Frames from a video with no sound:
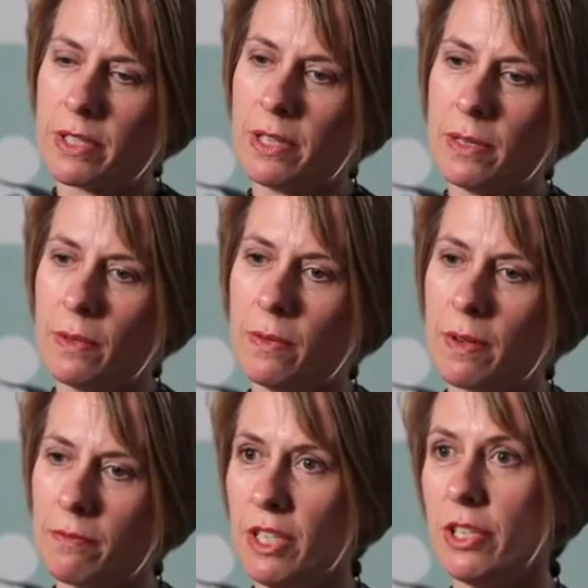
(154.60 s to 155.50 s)
to
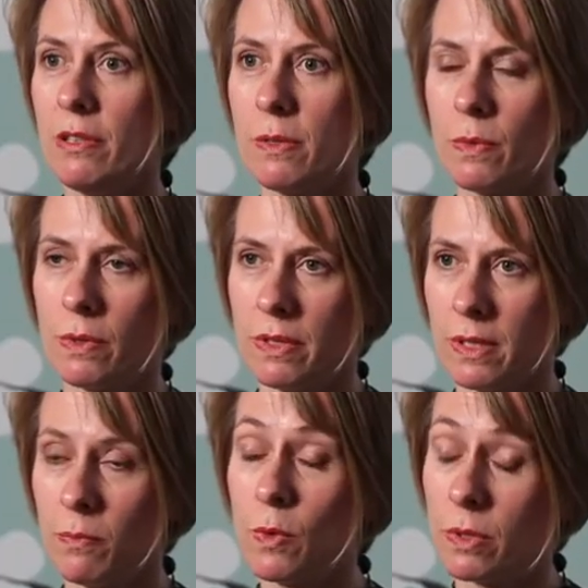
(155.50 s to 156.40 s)
reduce
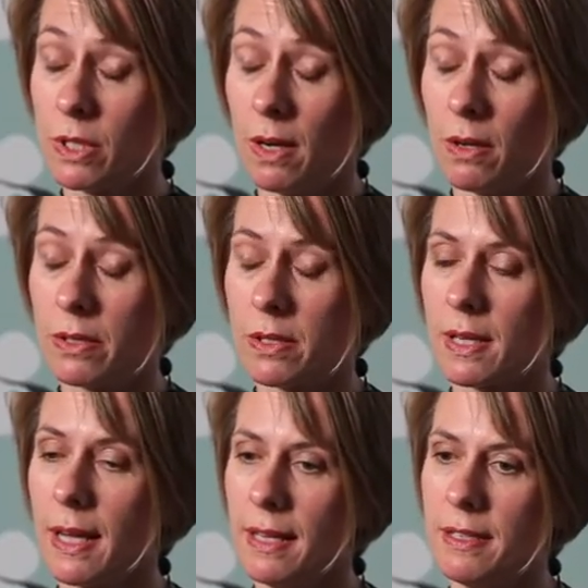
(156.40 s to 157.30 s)
water loss,
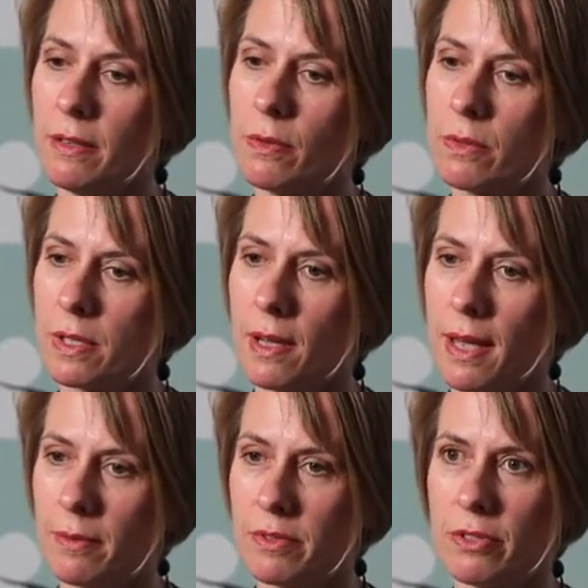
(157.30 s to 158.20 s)
and it also
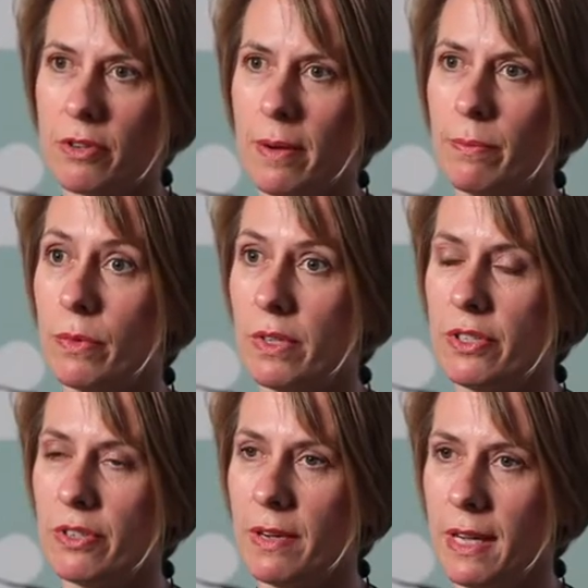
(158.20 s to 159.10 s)
helps to trap
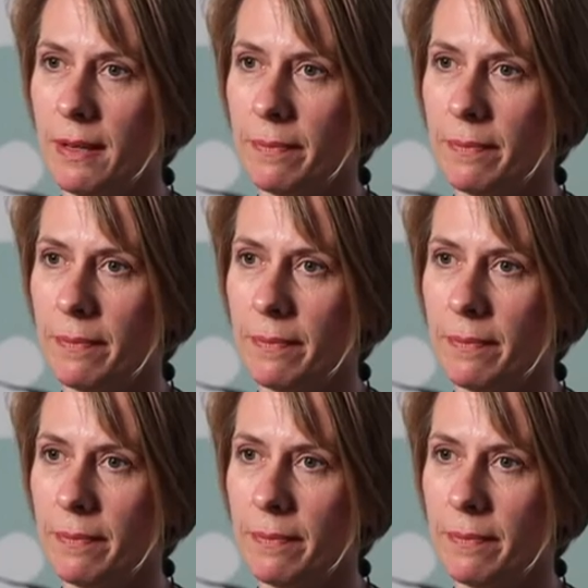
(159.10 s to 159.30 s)
moisture in.